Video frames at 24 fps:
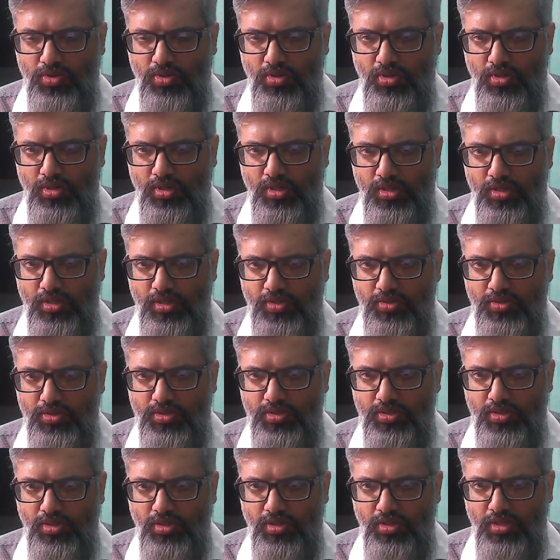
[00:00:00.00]
JSP
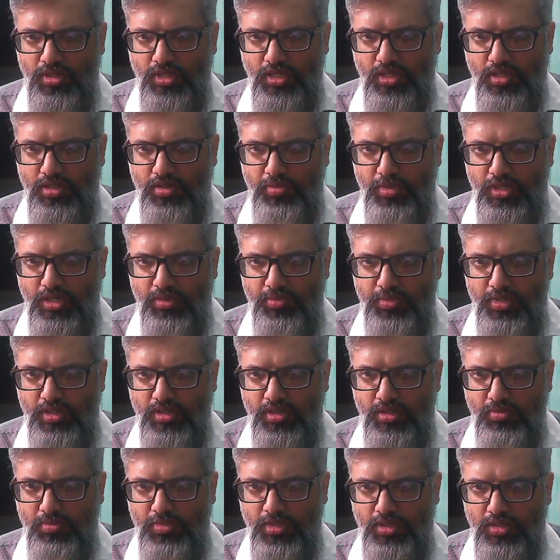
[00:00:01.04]
handles this type
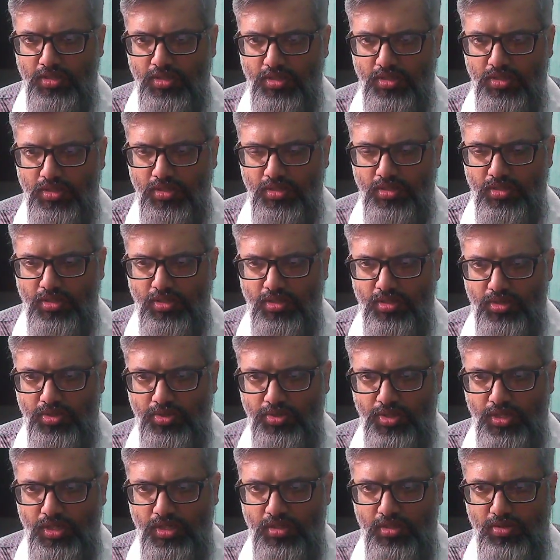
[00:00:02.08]
of requests using get
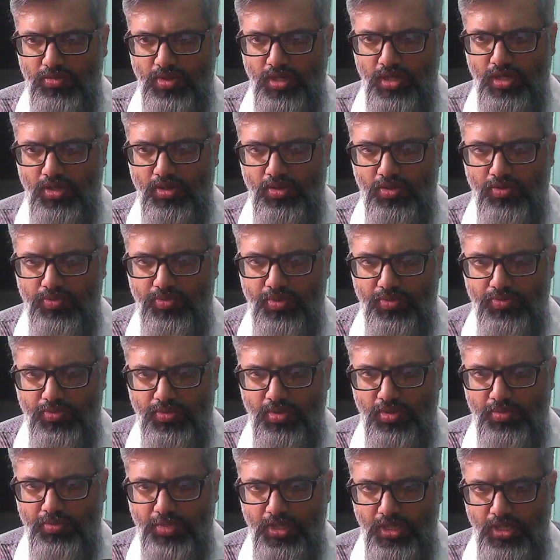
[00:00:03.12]
parameter
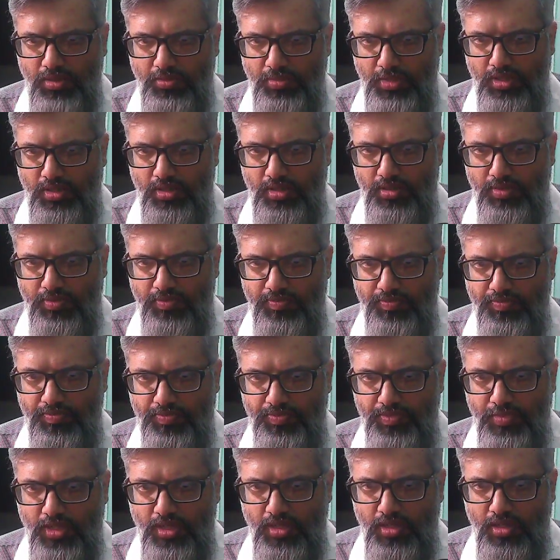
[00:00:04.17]
method to read
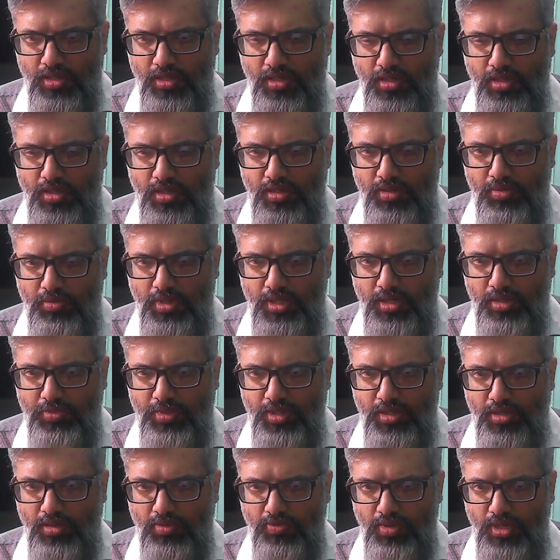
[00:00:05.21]
symbol
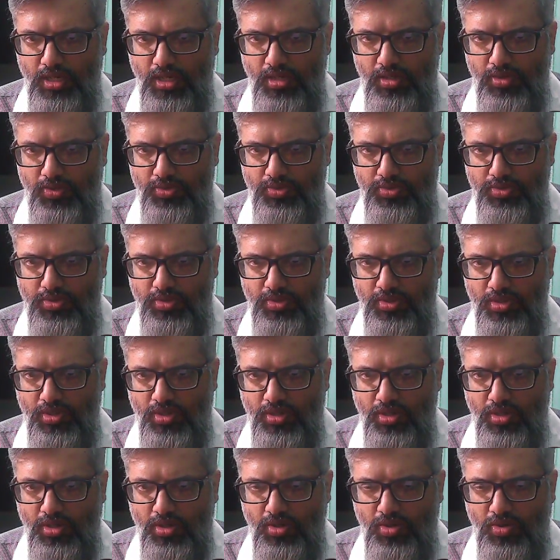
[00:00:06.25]
parameters and get
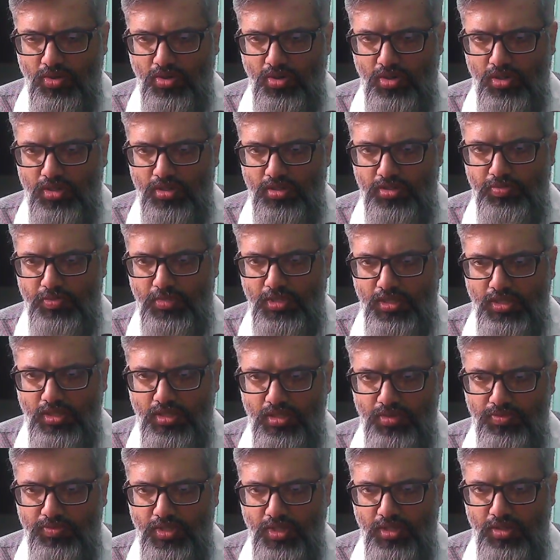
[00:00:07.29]
input stream
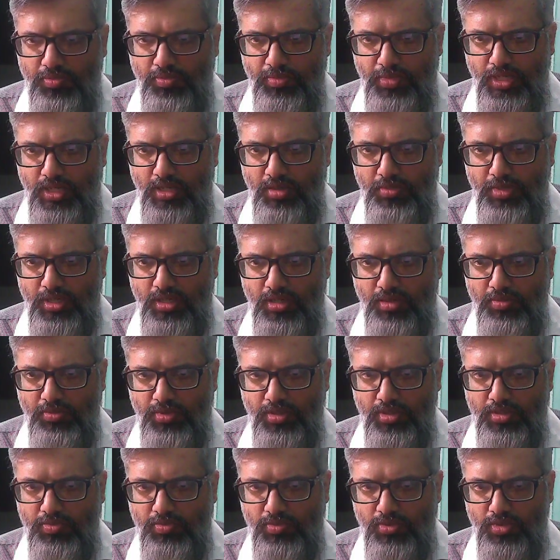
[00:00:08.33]
method to read
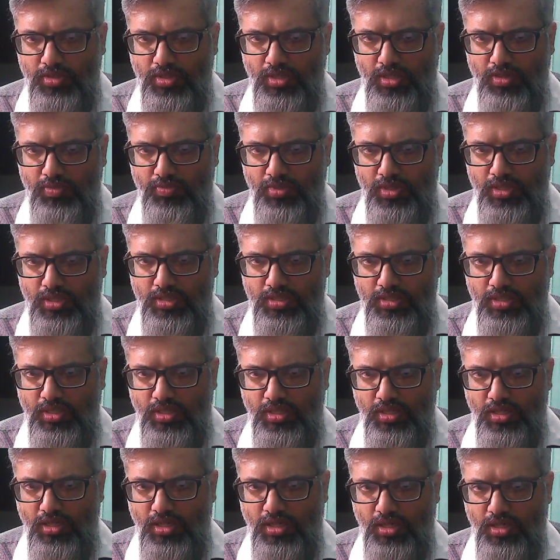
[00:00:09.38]
a binary
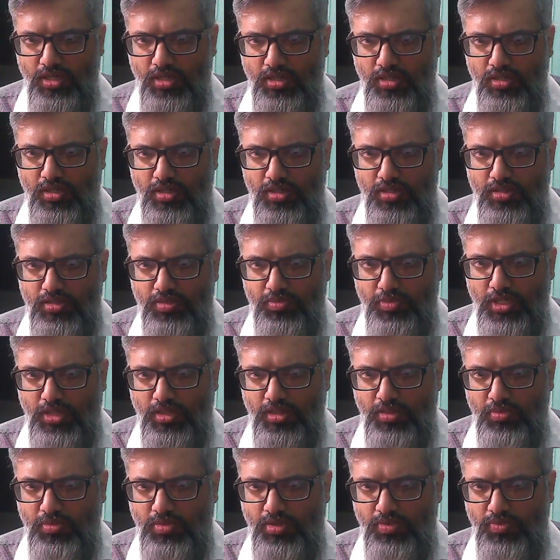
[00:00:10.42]
data stream coming
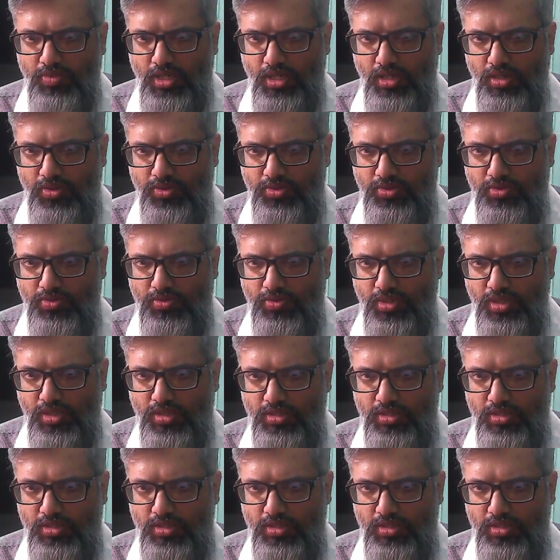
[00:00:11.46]
from the client.